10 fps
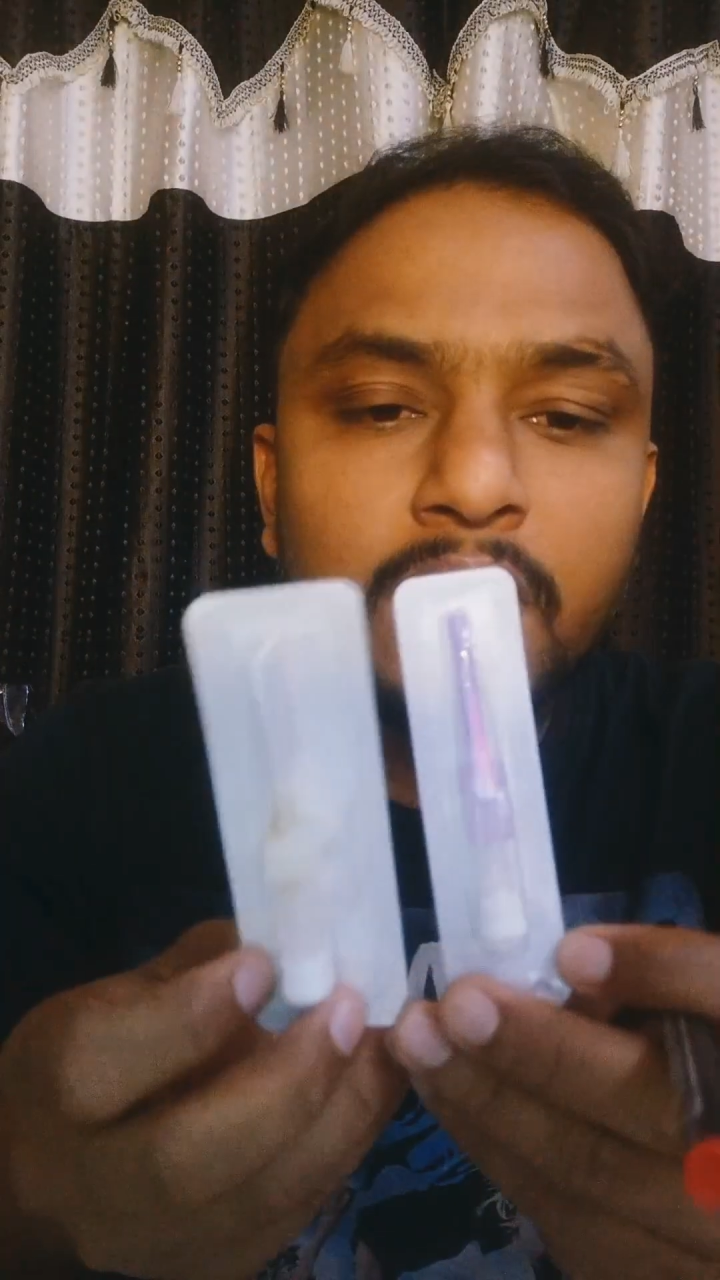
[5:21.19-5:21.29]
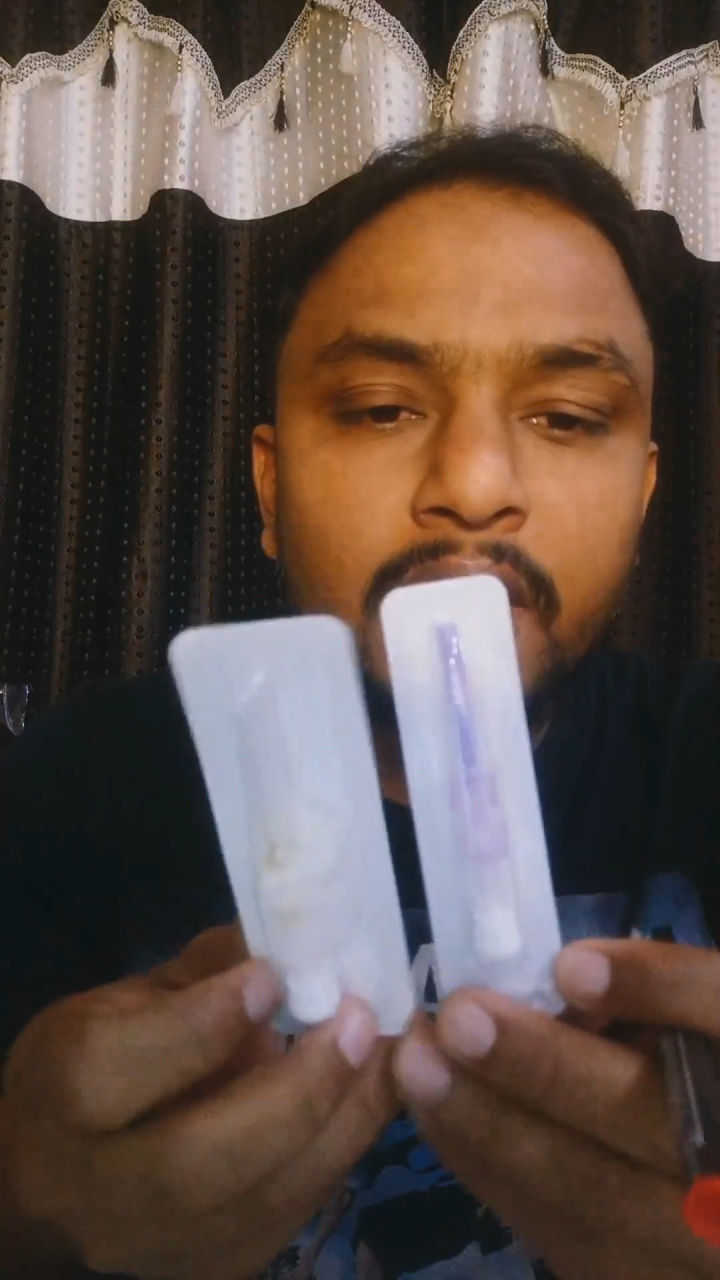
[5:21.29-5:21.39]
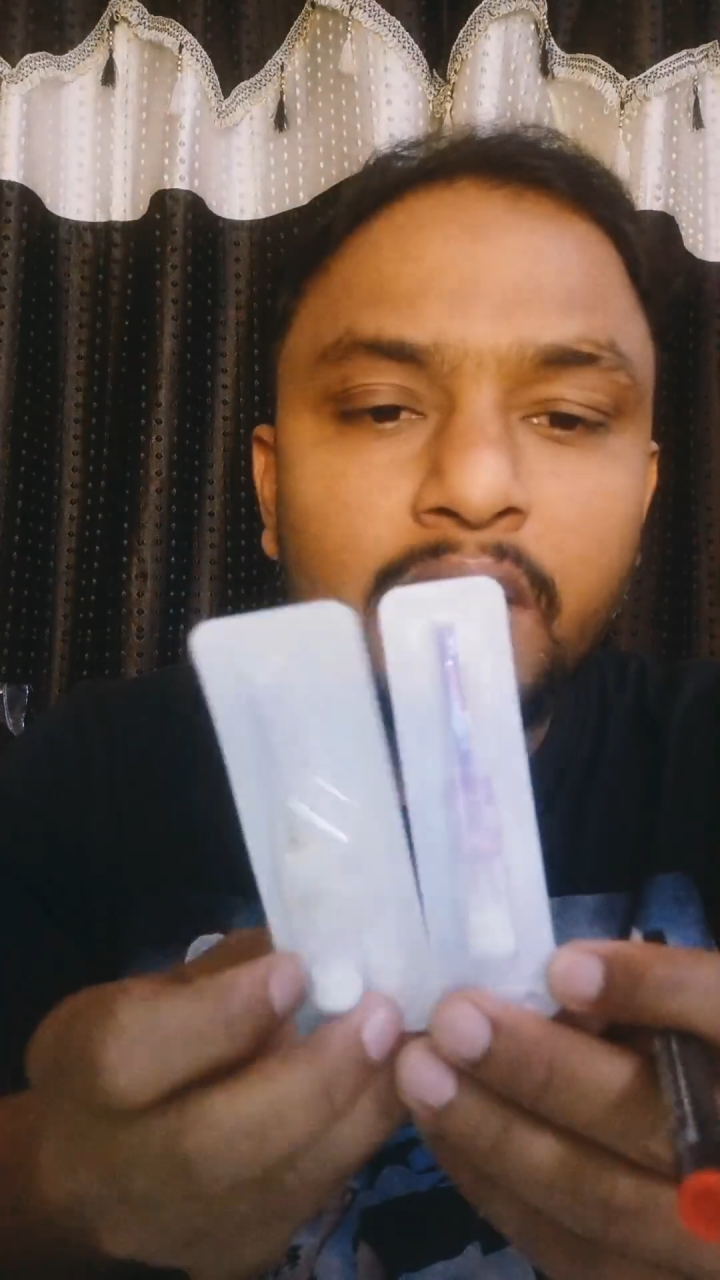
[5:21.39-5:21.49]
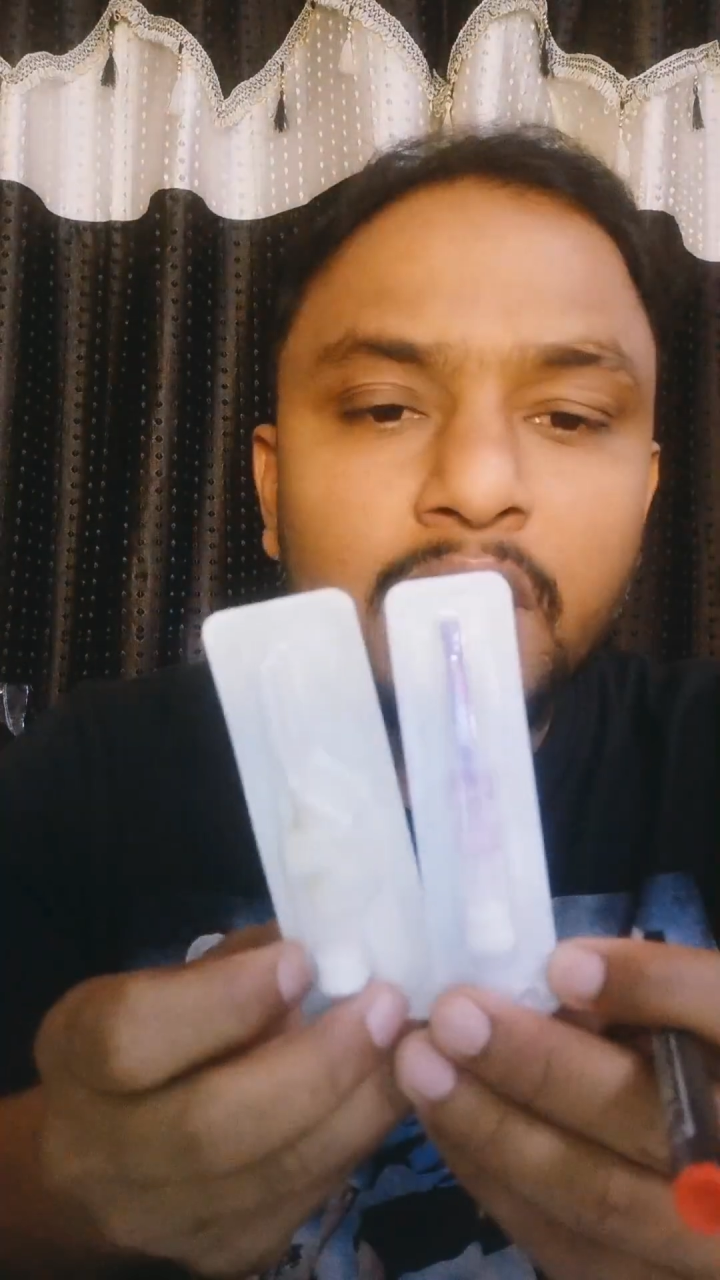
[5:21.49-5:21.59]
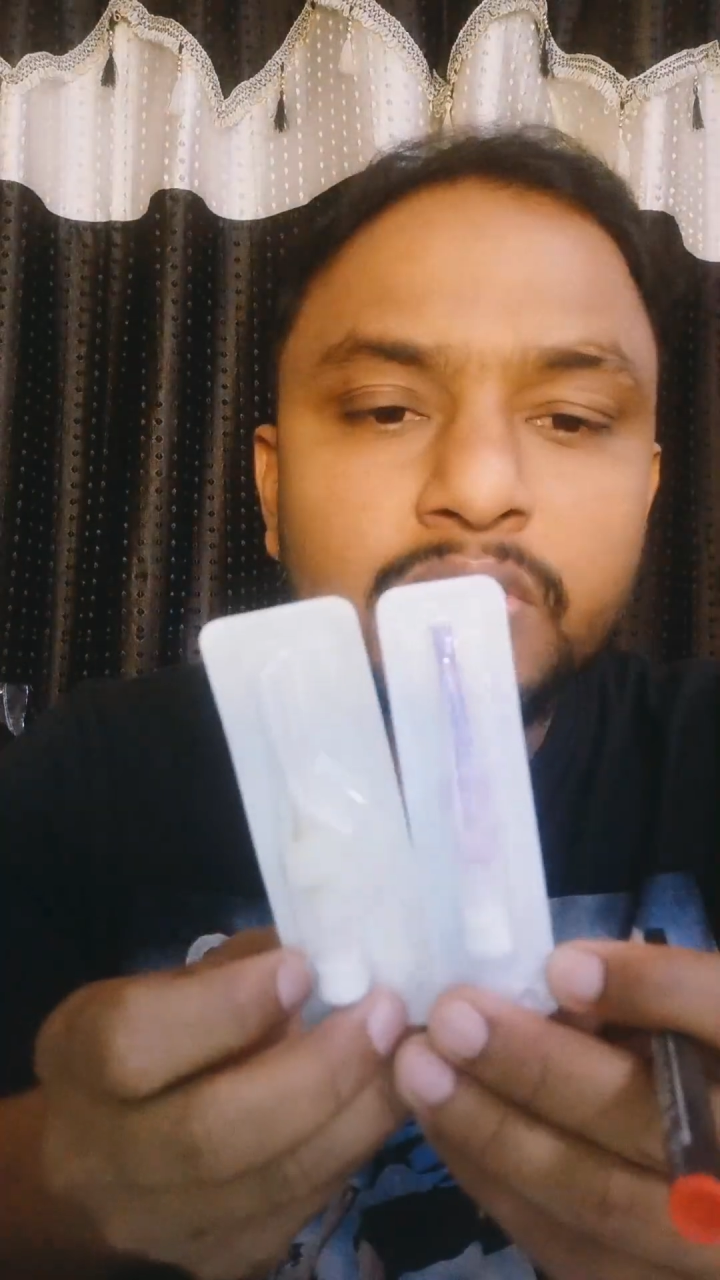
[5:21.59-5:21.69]

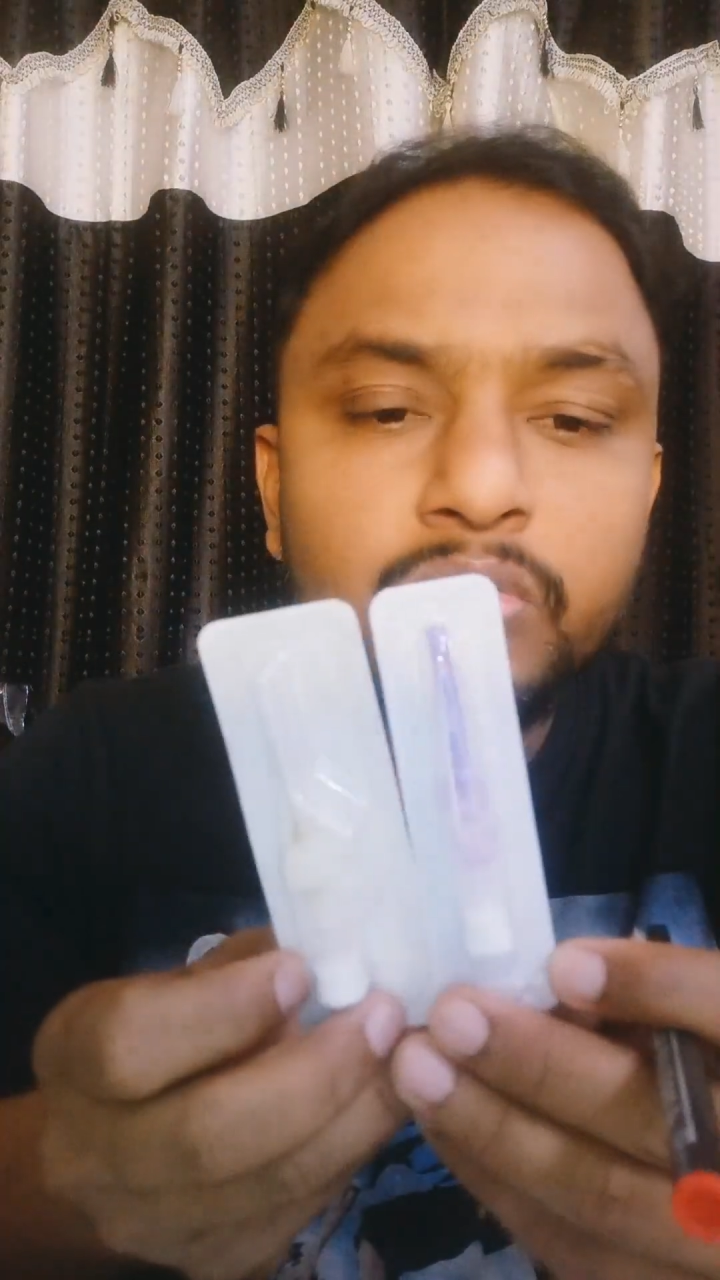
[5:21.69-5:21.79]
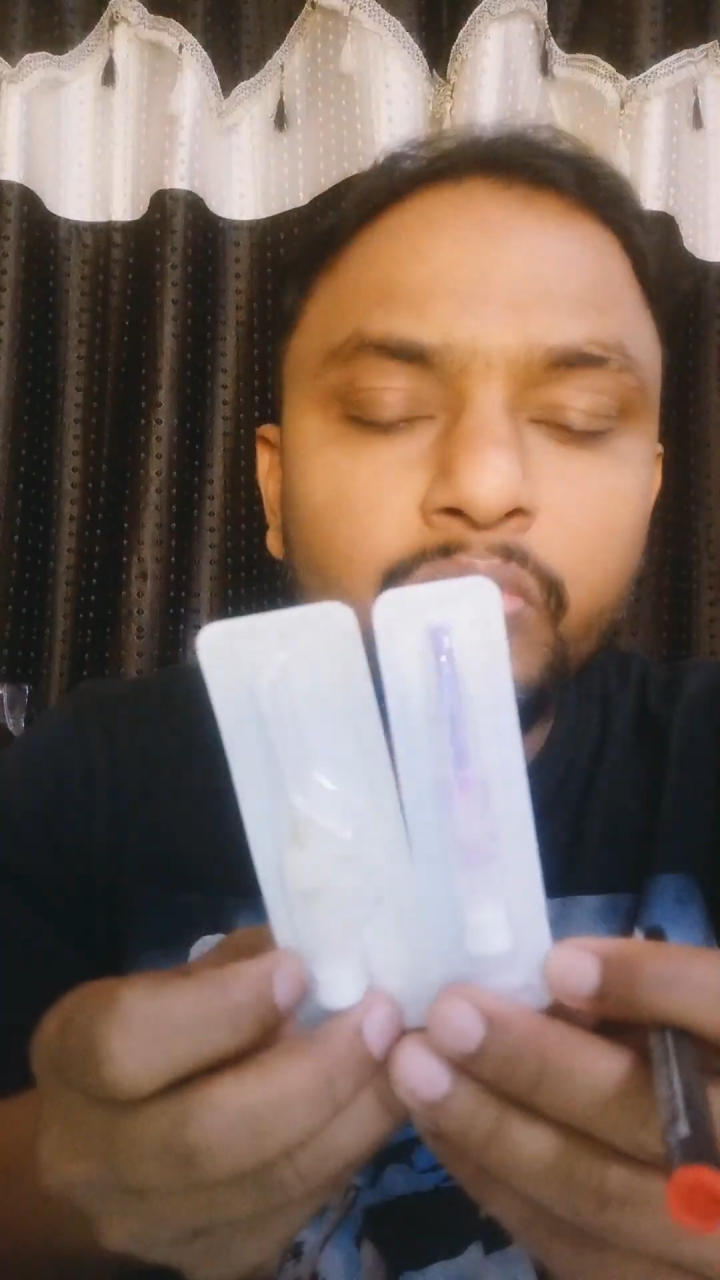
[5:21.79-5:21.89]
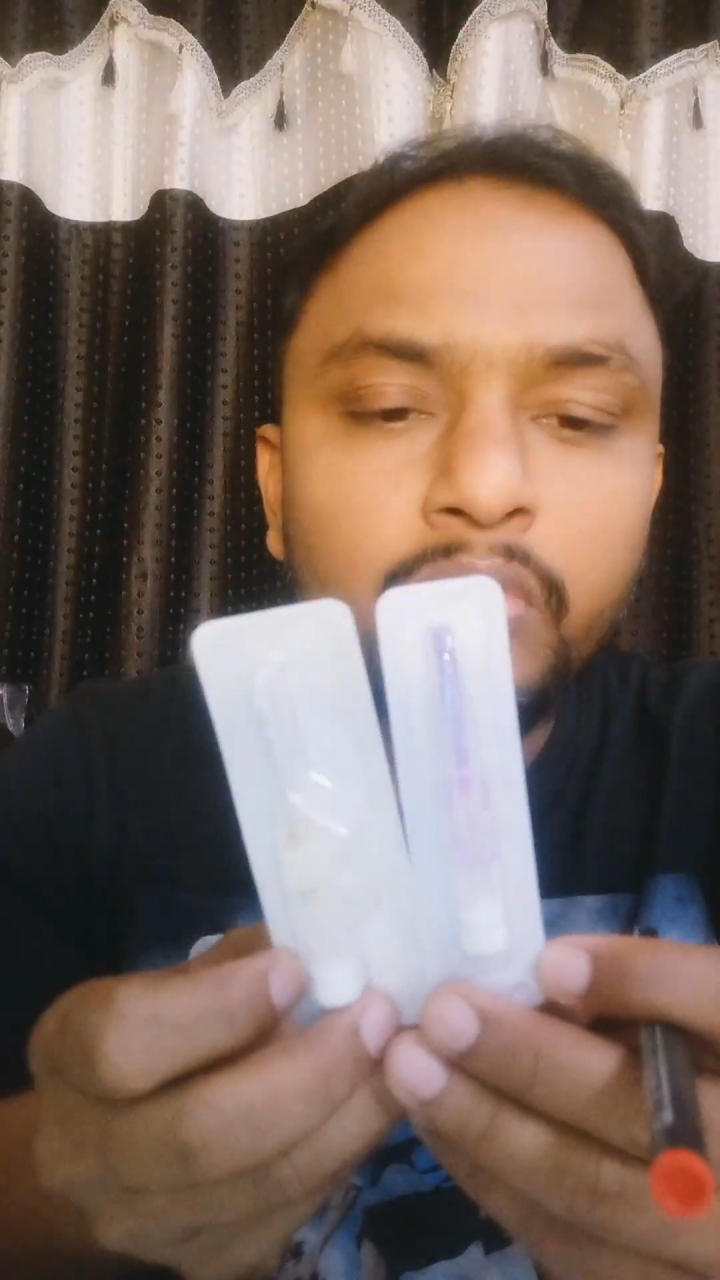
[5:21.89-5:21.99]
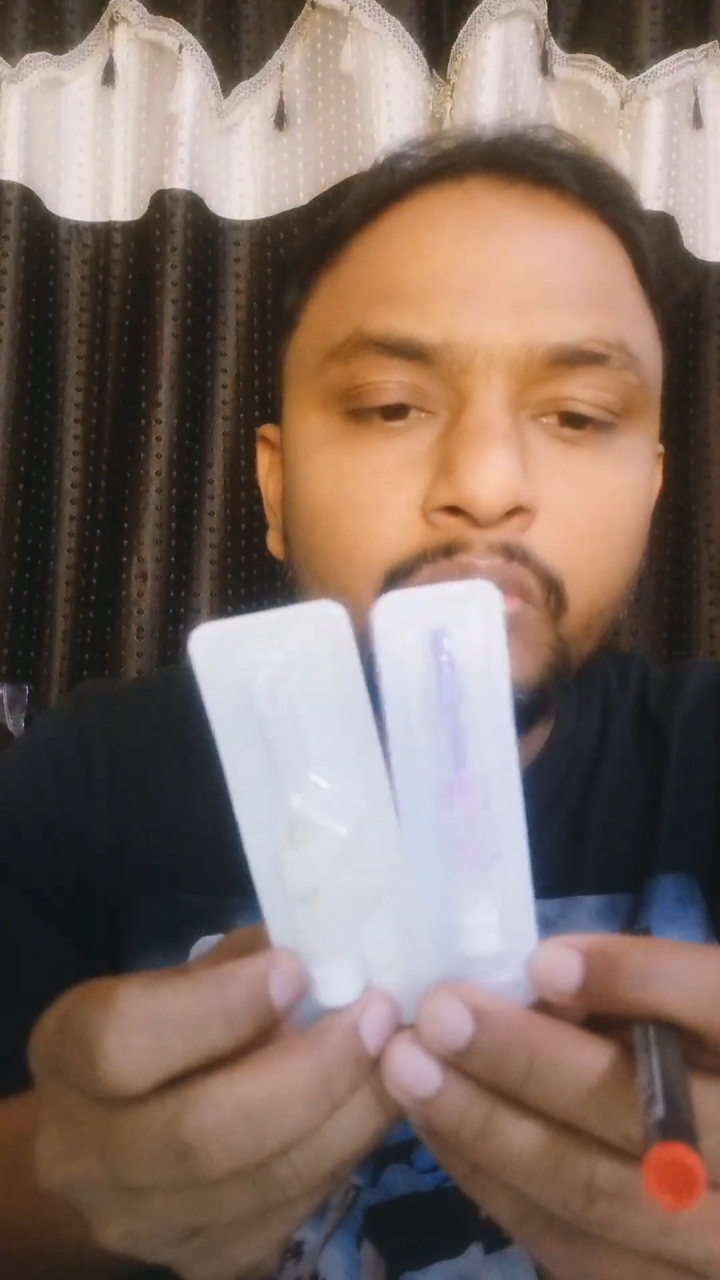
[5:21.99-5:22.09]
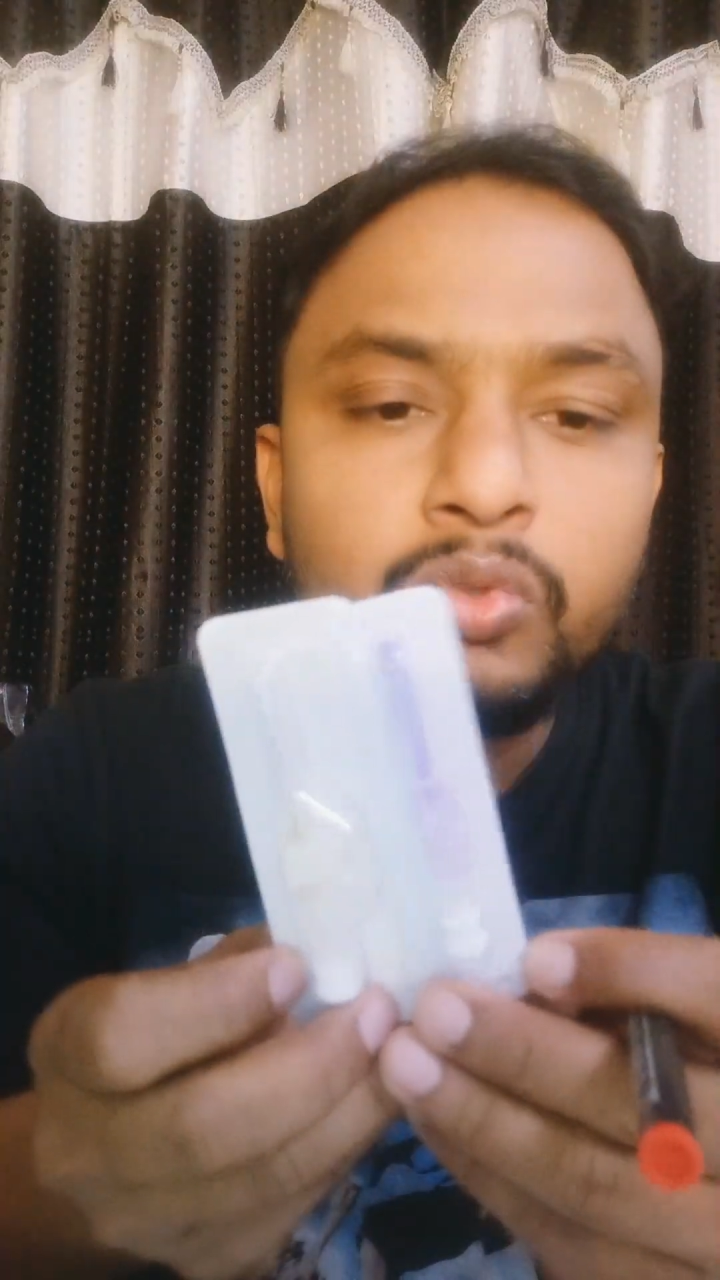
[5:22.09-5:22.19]
cannulas you will